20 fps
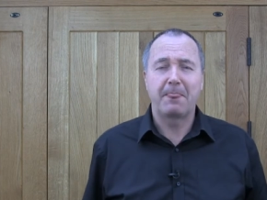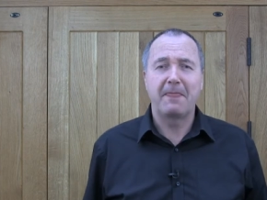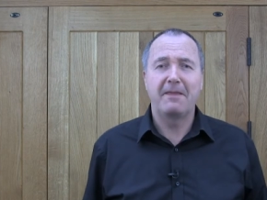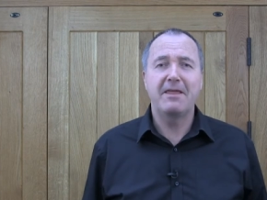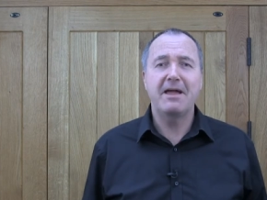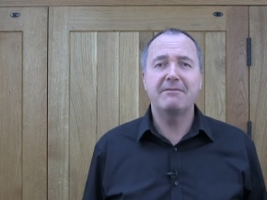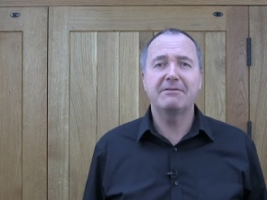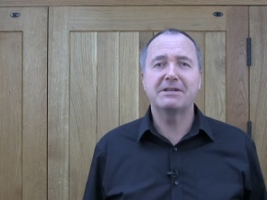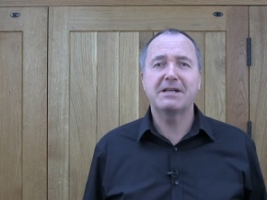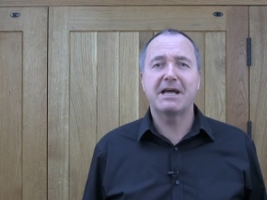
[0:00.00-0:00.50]
And
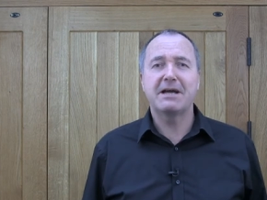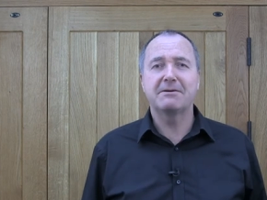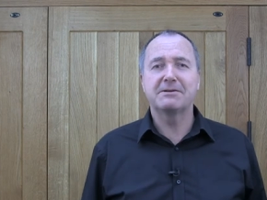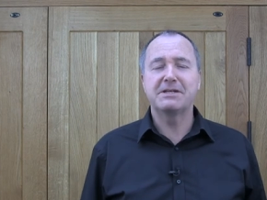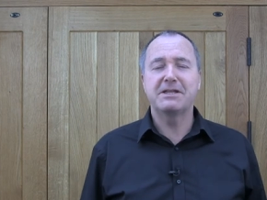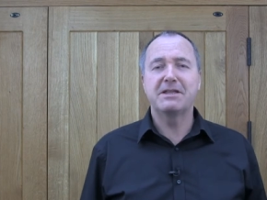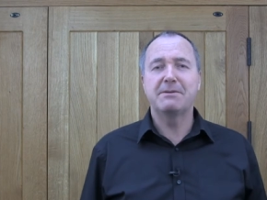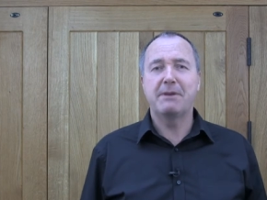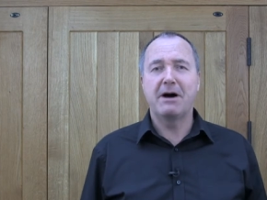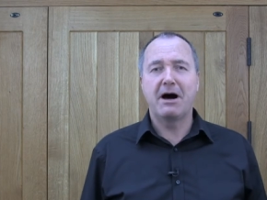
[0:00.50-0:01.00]
the other day I was
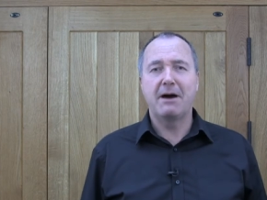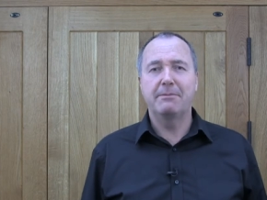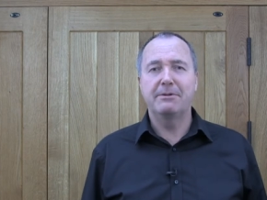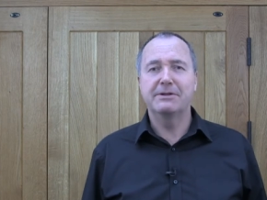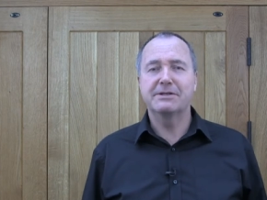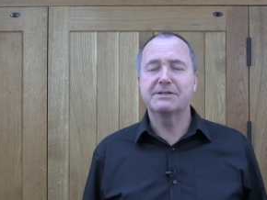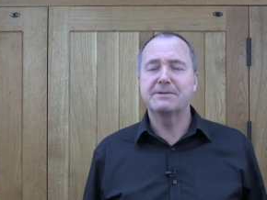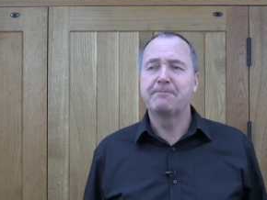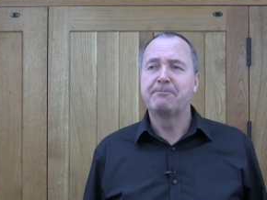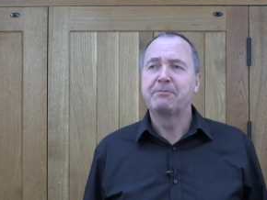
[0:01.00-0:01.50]
in the
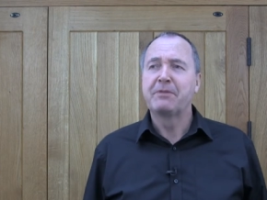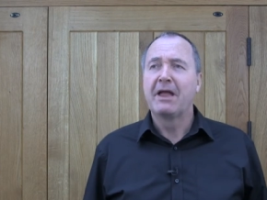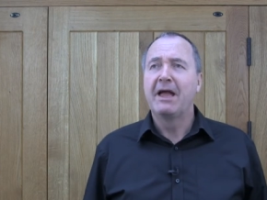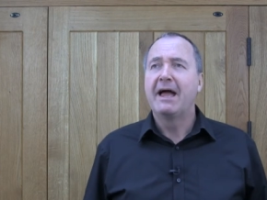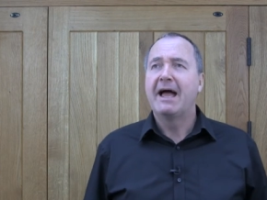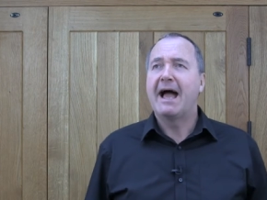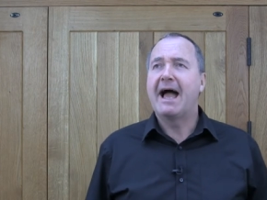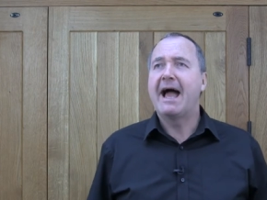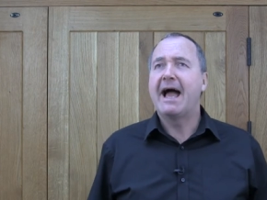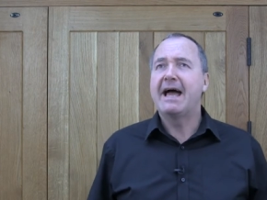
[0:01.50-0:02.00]
barbers
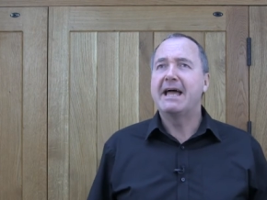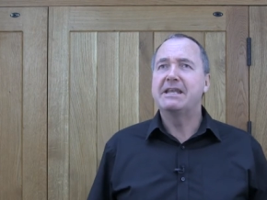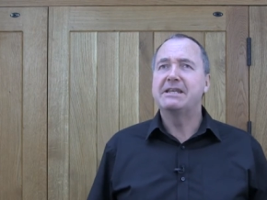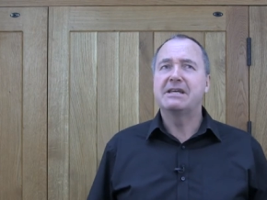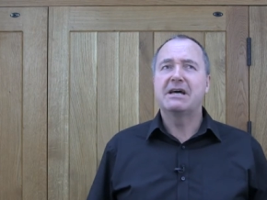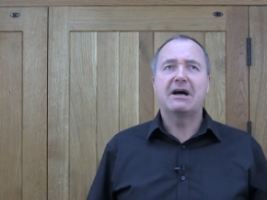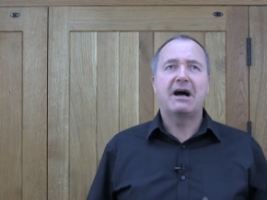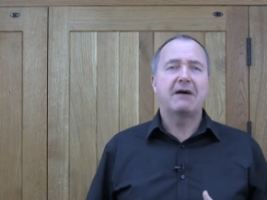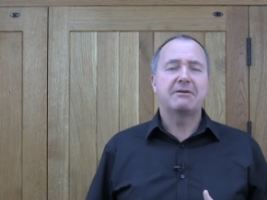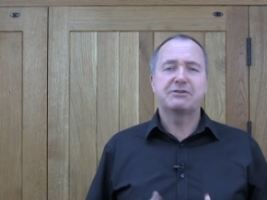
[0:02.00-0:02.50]
and
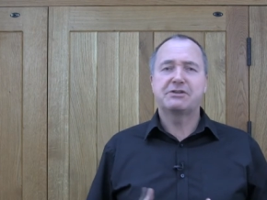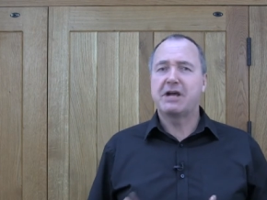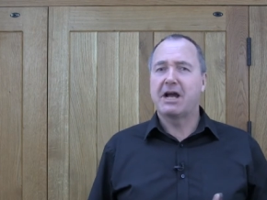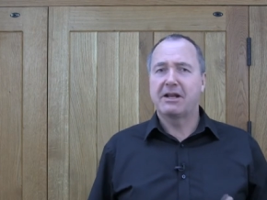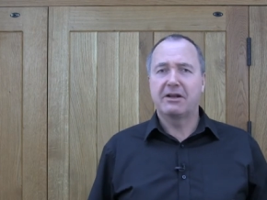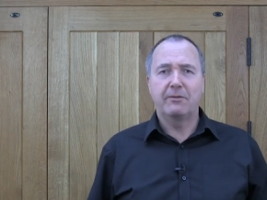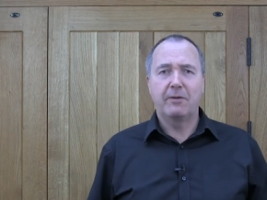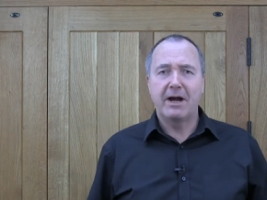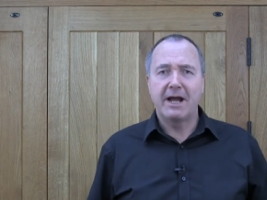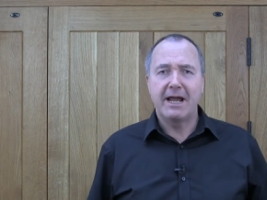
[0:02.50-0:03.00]
I was
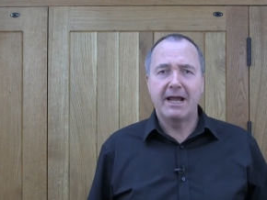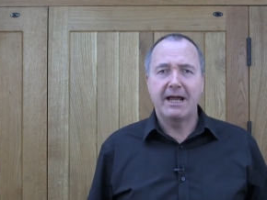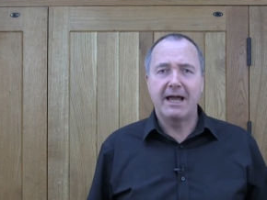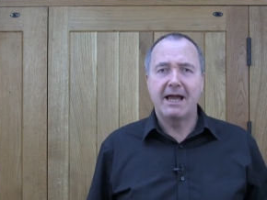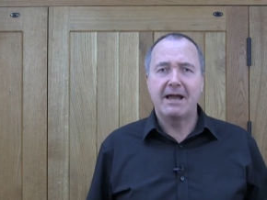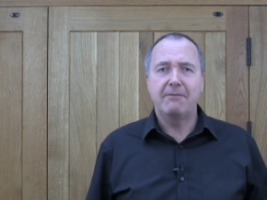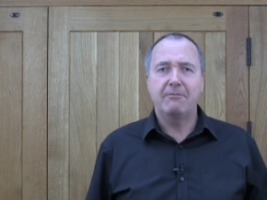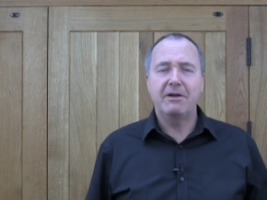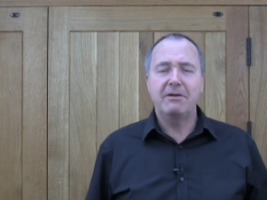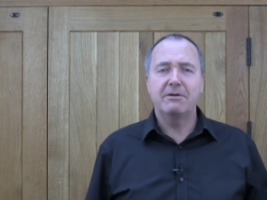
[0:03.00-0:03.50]
chatting away,
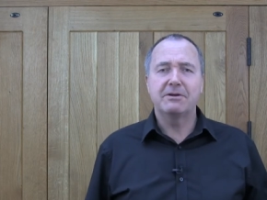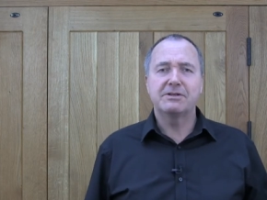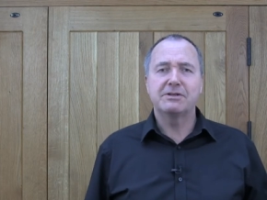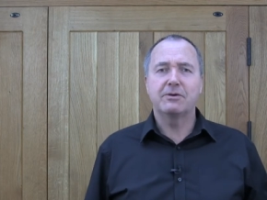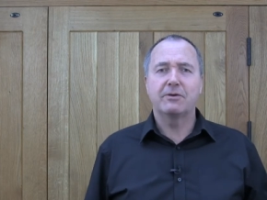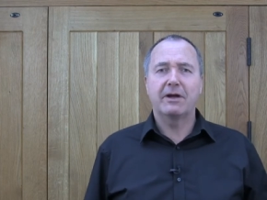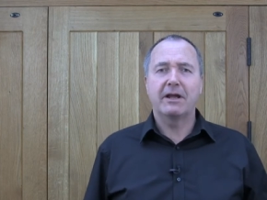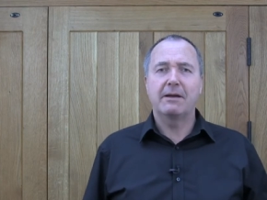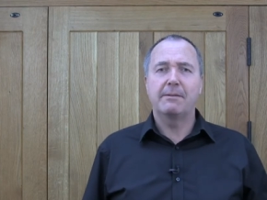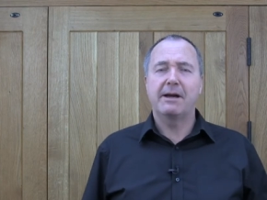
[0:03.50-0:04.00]
and we were
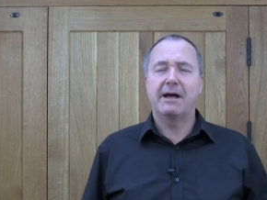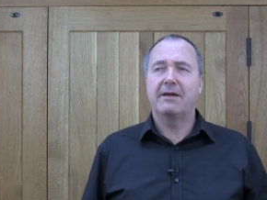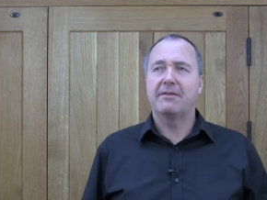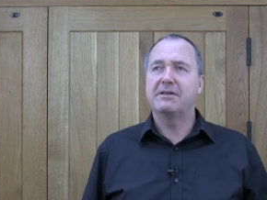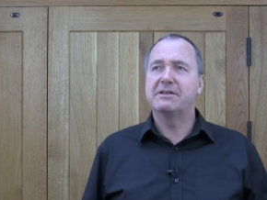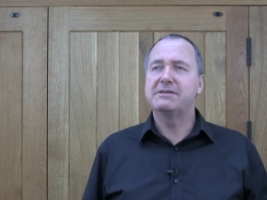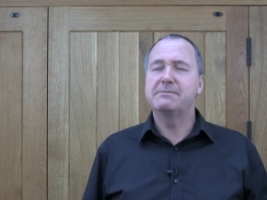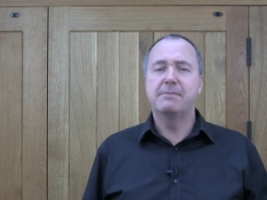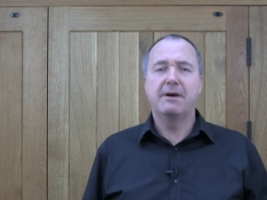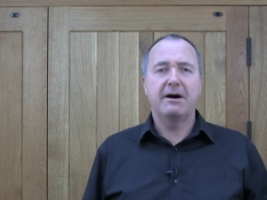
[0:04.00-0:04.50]
talking about
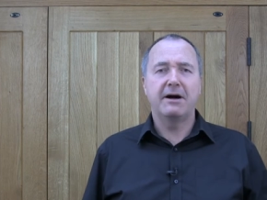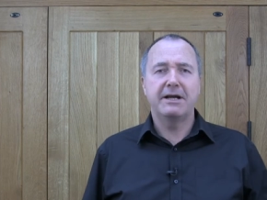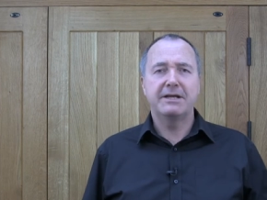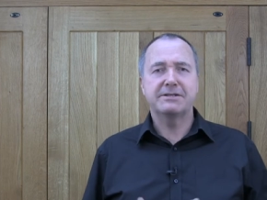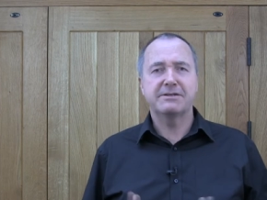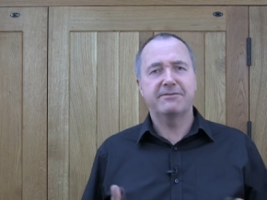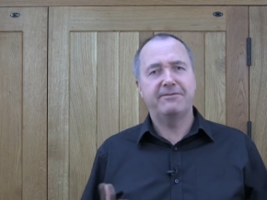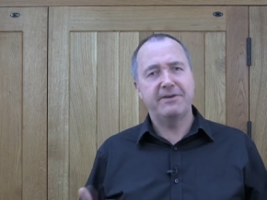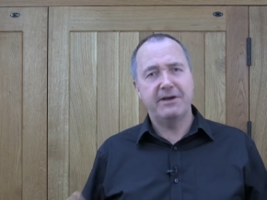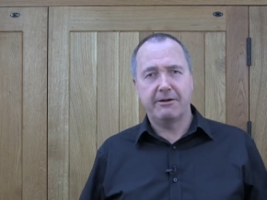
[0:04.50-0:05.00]
the
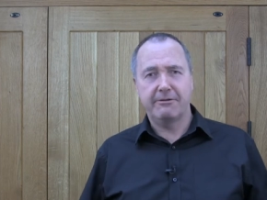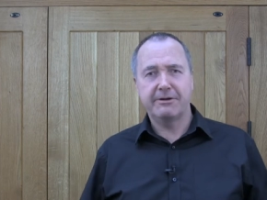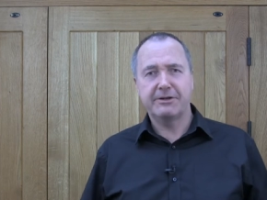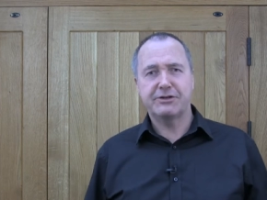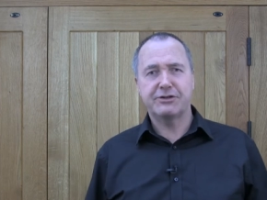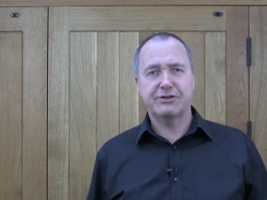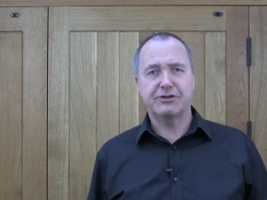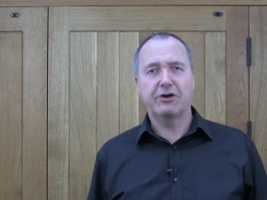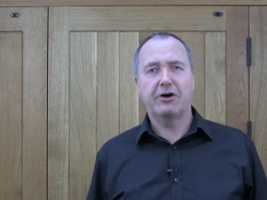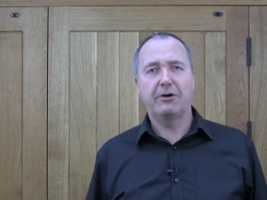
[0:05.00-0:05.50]
demise of various
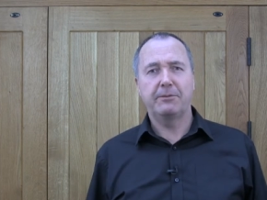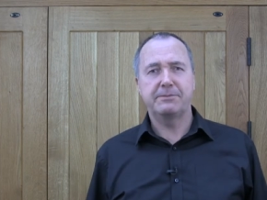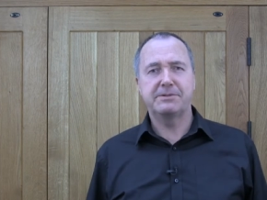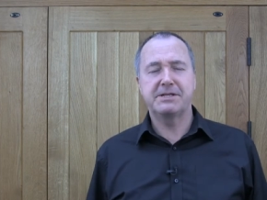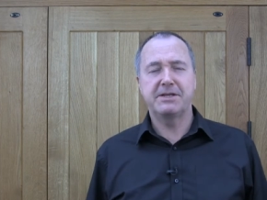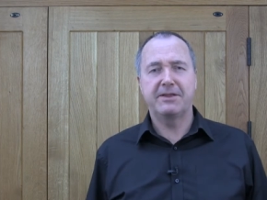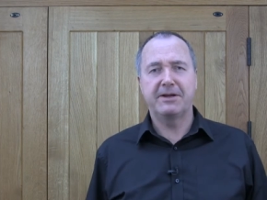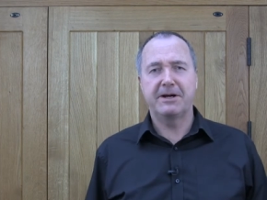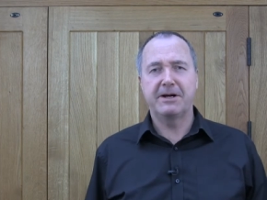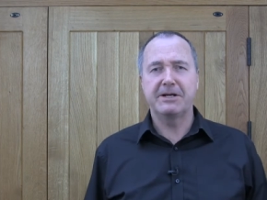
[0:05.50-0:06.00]

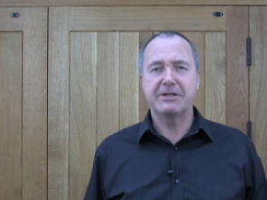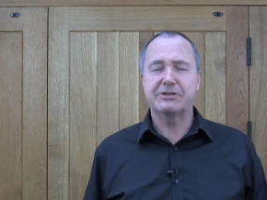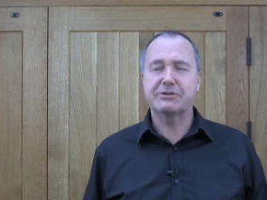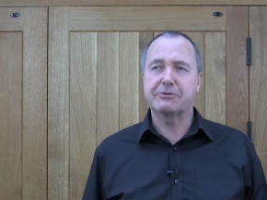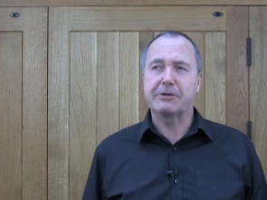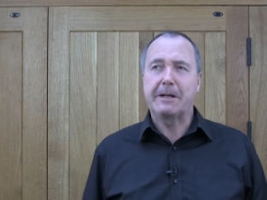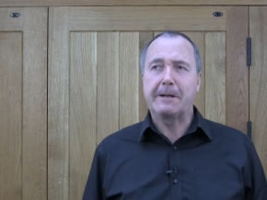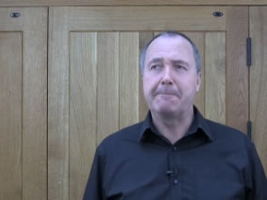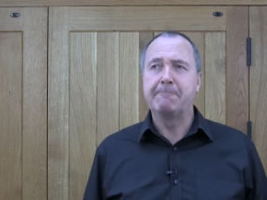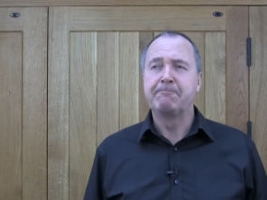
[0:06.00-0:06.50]
shops in the high
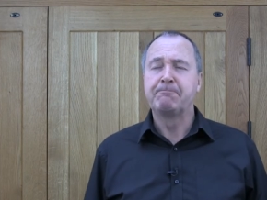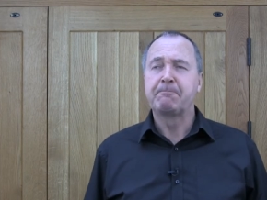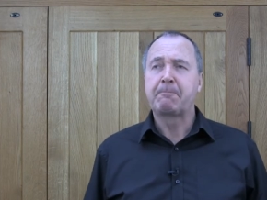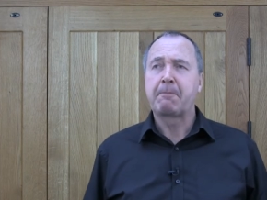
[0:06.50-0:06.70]
street.